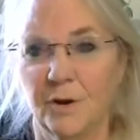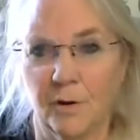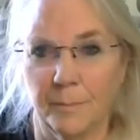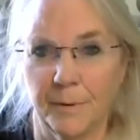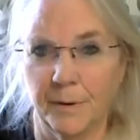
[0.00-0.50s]
your
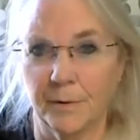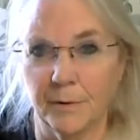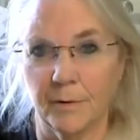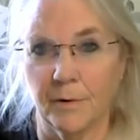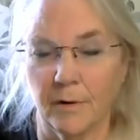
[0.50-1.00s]

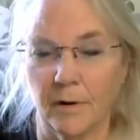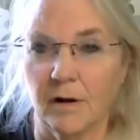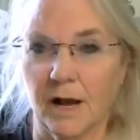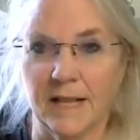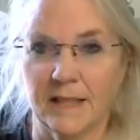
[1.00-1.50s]
computer,
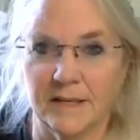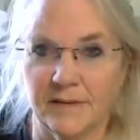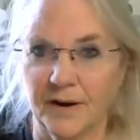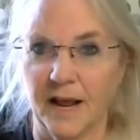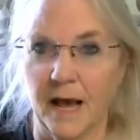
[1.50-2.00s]
all kinds of
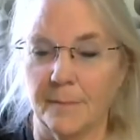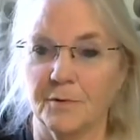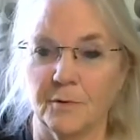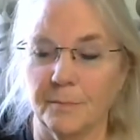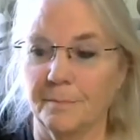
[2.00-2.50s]
different
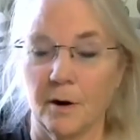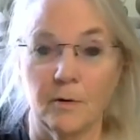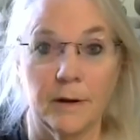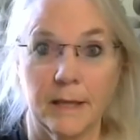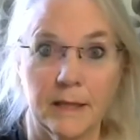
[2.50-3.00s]
apps, or
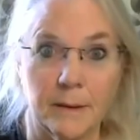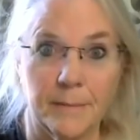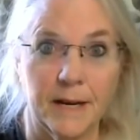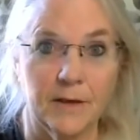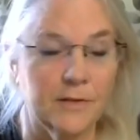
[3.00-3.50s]
borrowing
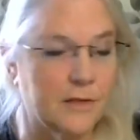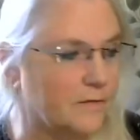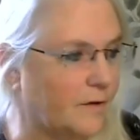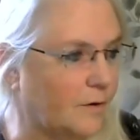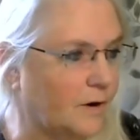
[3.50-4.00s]
somebody
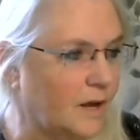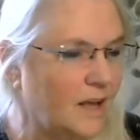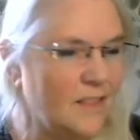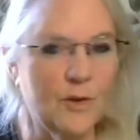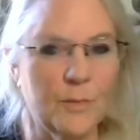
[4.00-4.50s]
else's phone.
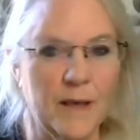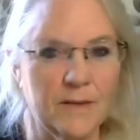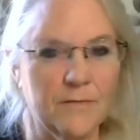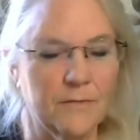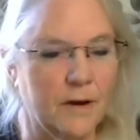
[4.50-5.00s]
There's ways
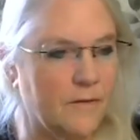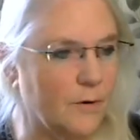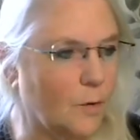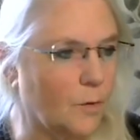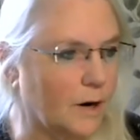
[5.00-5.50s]
of, of
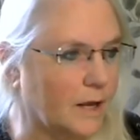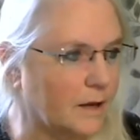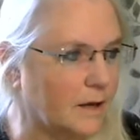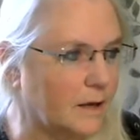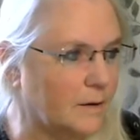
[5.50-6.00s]

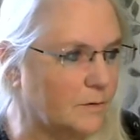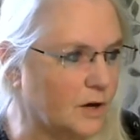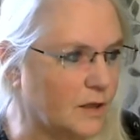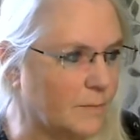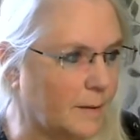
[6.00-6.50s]
recording, and
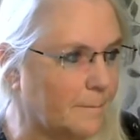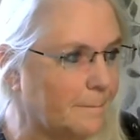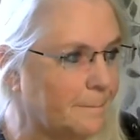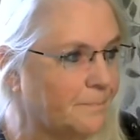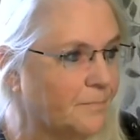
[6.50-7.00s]
trust me.
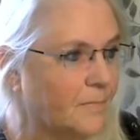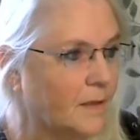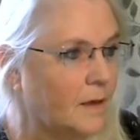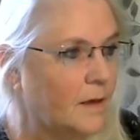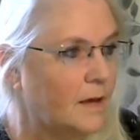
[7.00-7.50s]

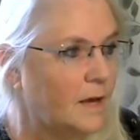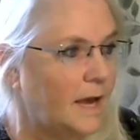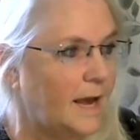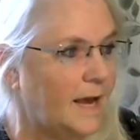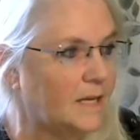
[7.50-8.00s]

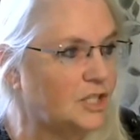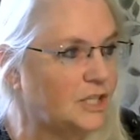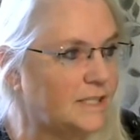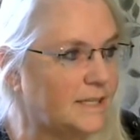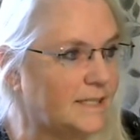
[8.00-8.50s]
And
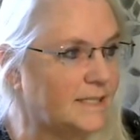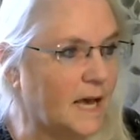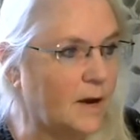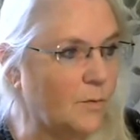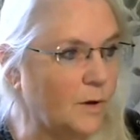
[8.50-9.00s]
she says,
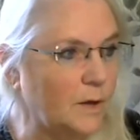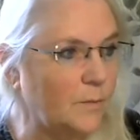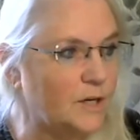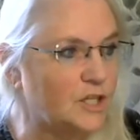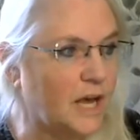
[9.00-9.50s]
I really
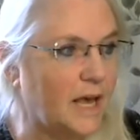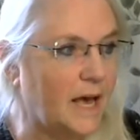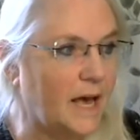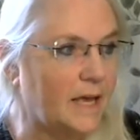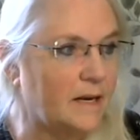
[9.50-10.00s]
wish I
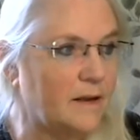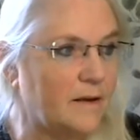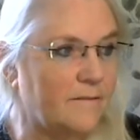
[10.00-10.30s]
had